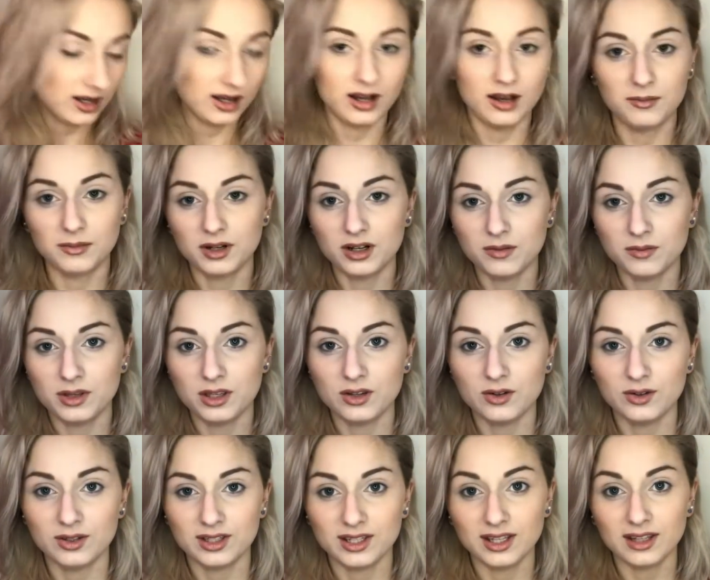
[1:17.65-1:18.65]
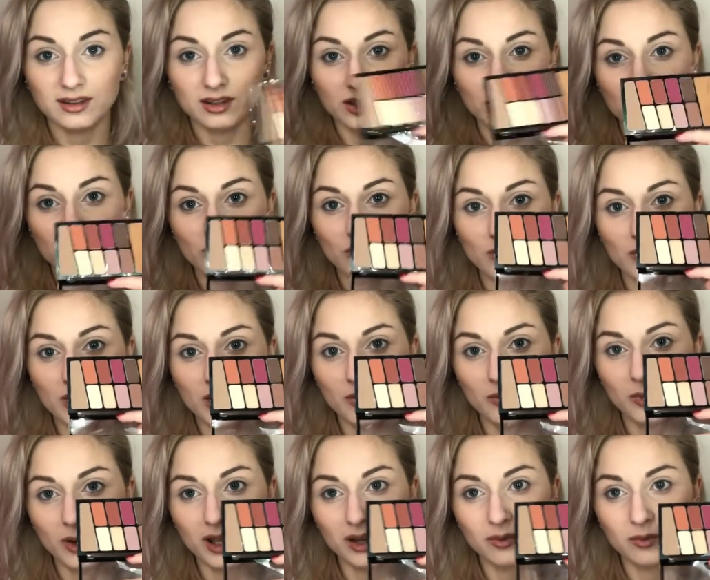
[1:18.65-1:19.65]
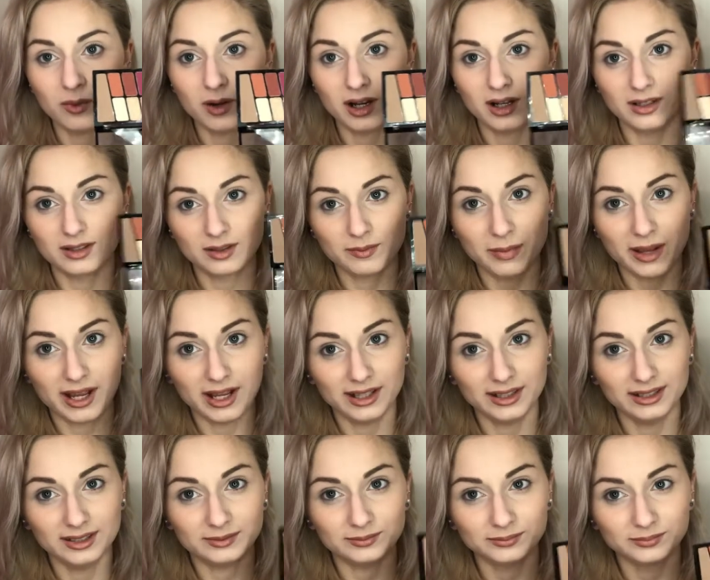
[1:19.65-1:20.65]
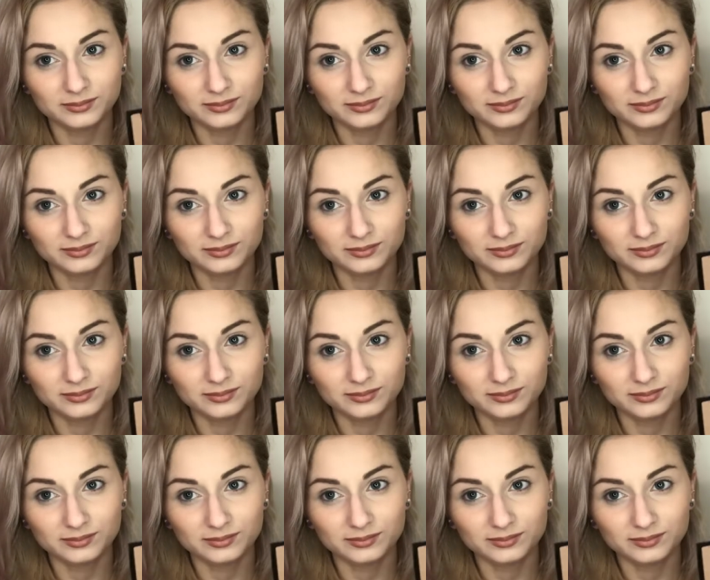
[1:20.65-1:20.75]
I'm going to be using the new Wet n Wild palette.